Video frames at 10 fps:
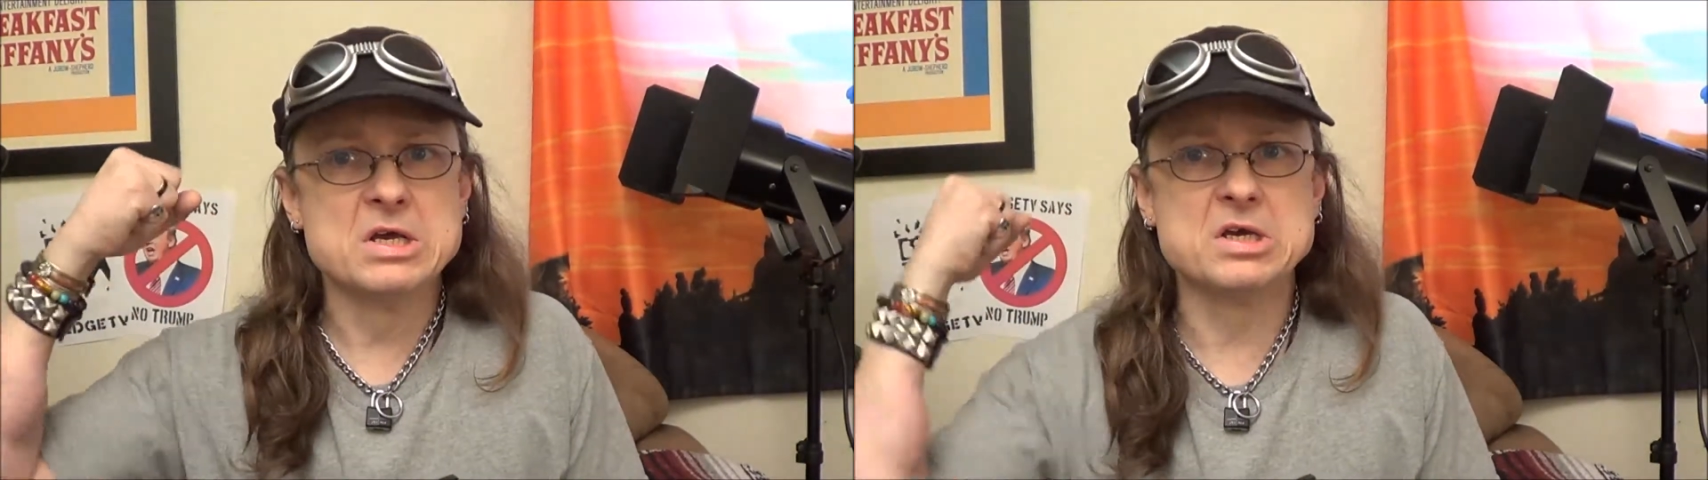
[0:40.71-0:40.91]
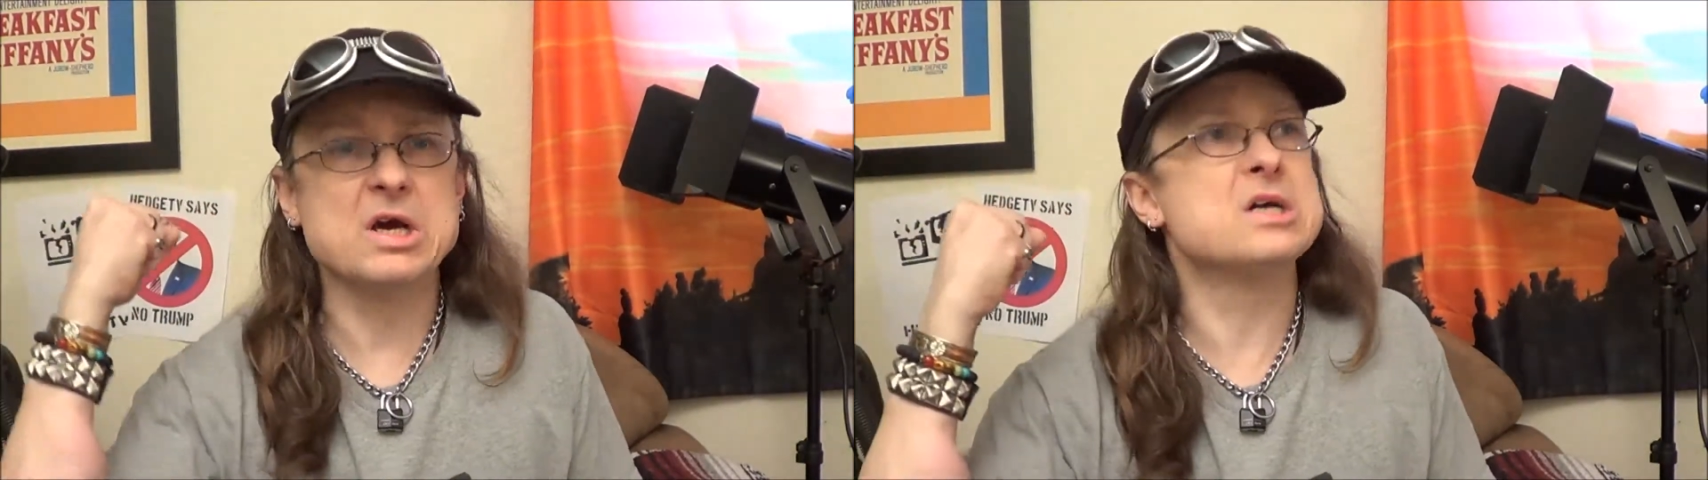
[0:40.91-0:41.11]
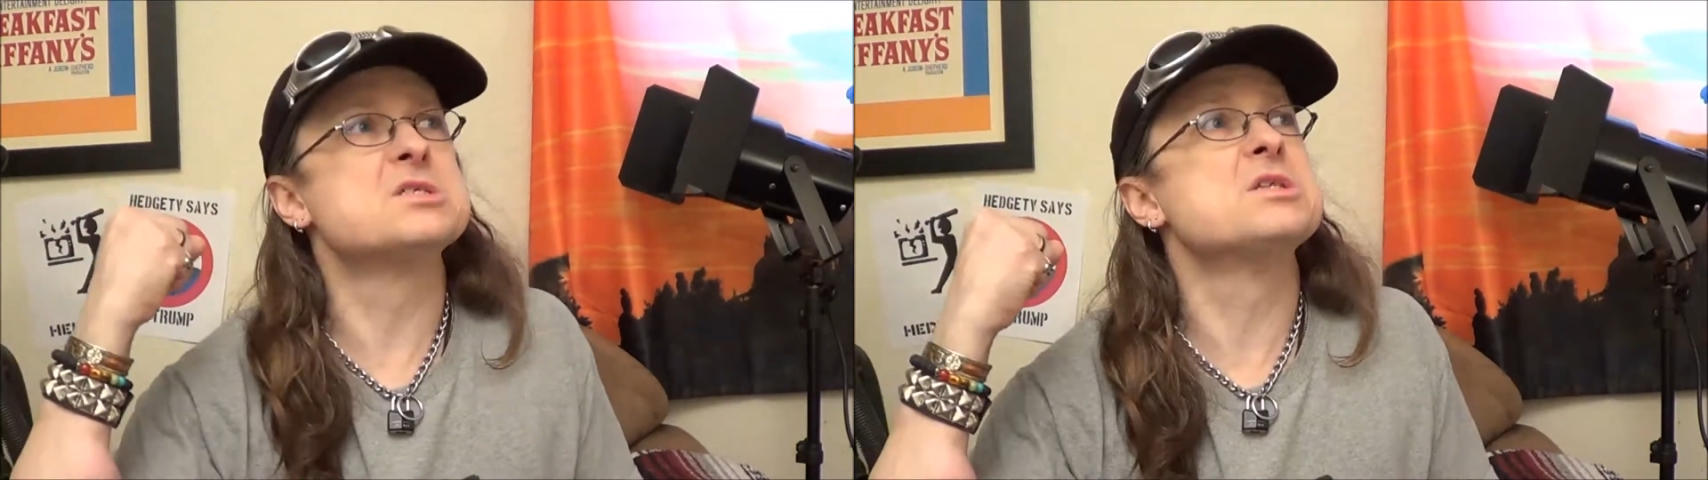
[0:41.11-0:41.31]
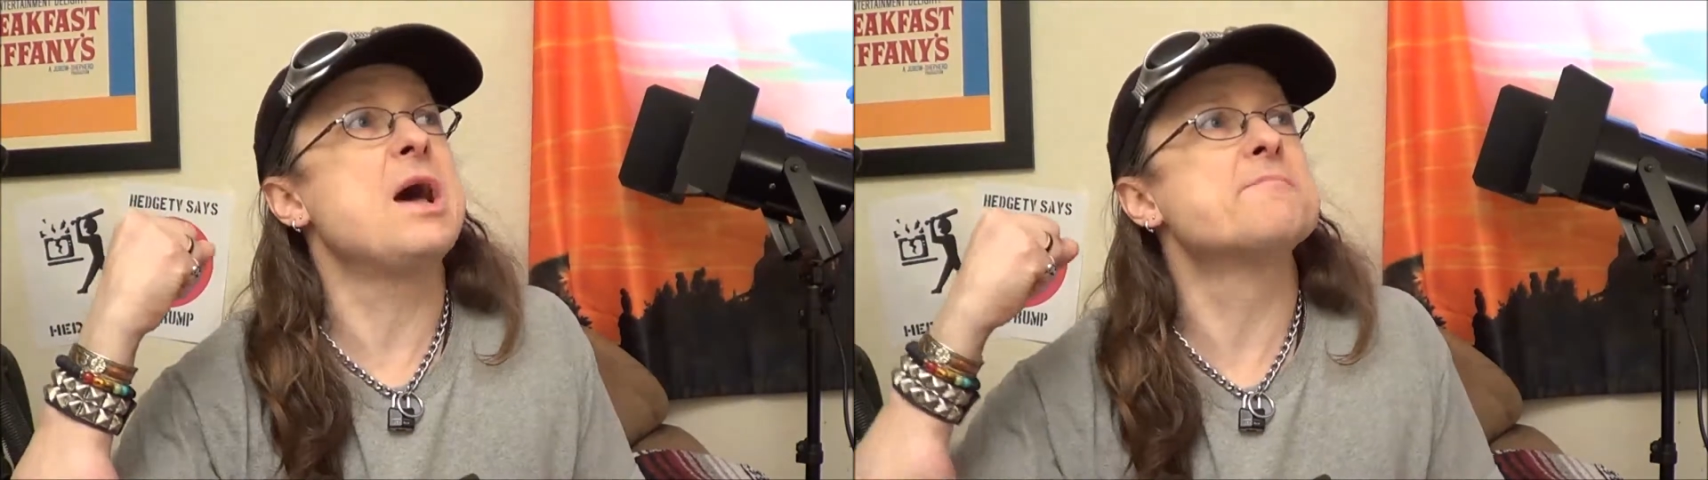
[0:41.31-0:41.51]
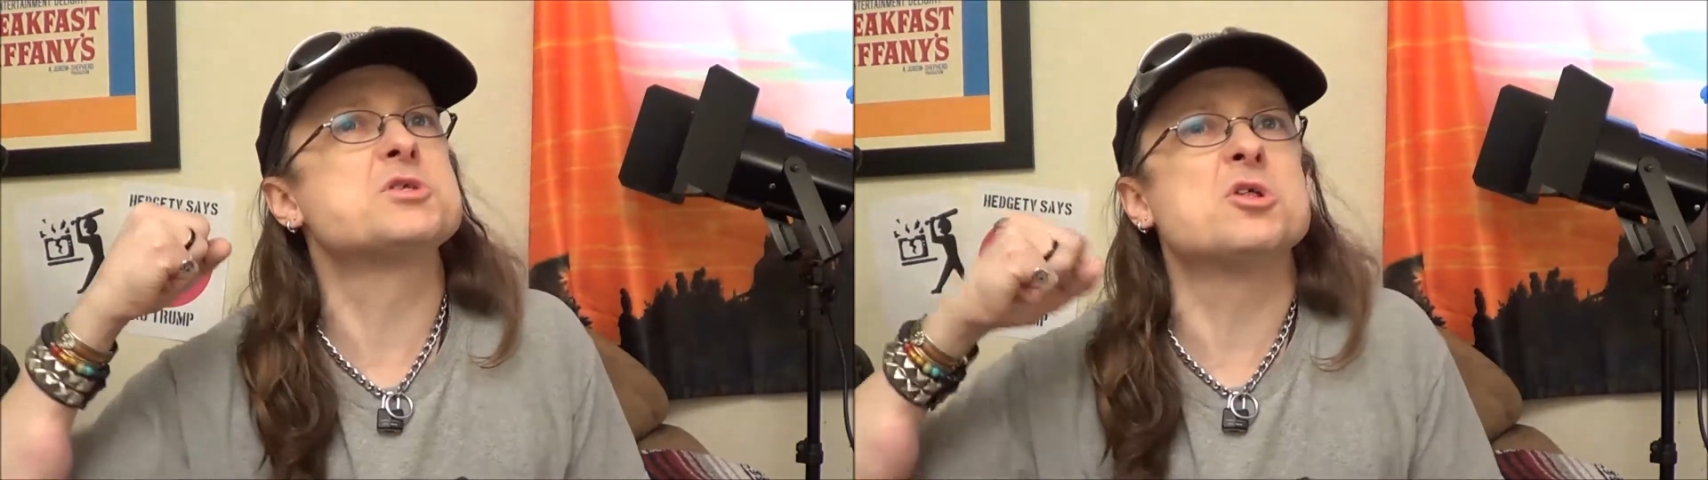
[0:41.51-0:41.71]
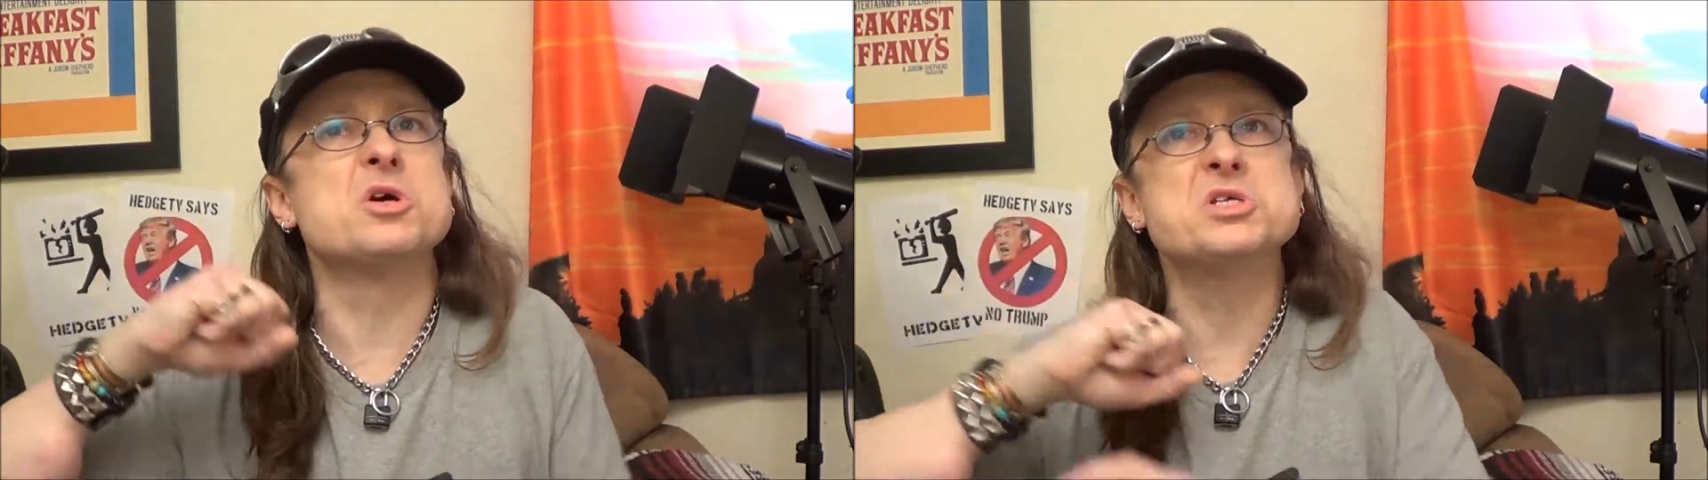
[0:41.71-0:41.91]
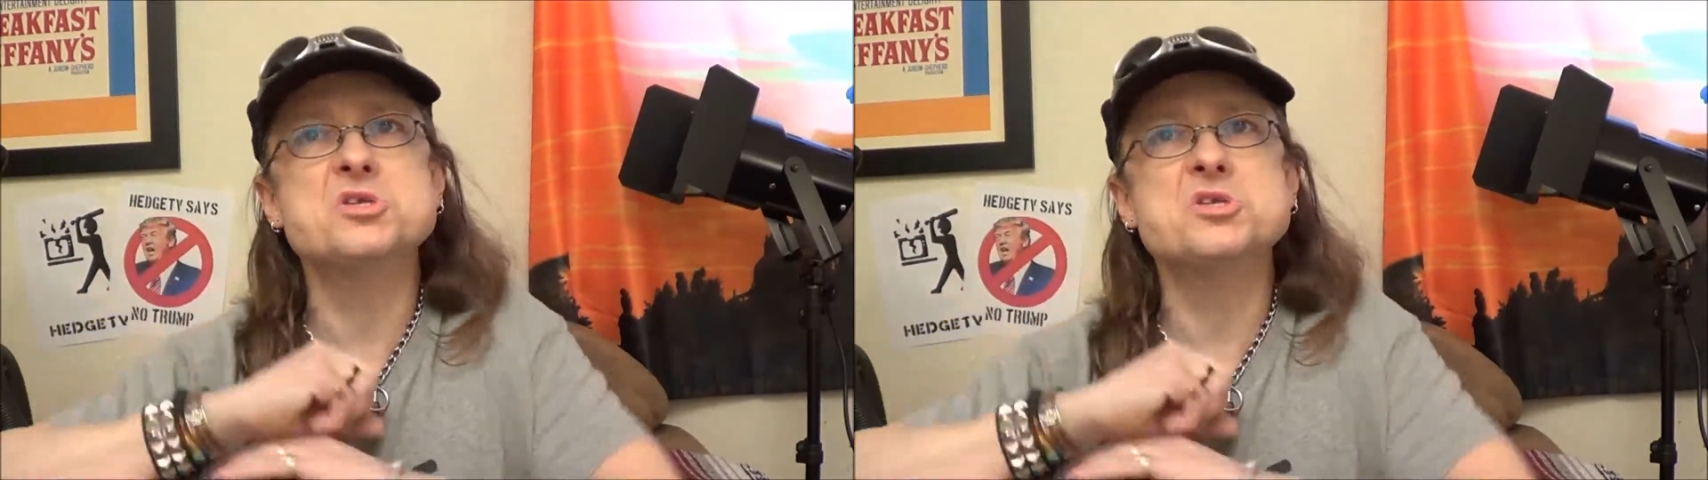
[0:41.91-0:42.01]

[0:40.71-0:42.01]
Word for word: guns, and absolutely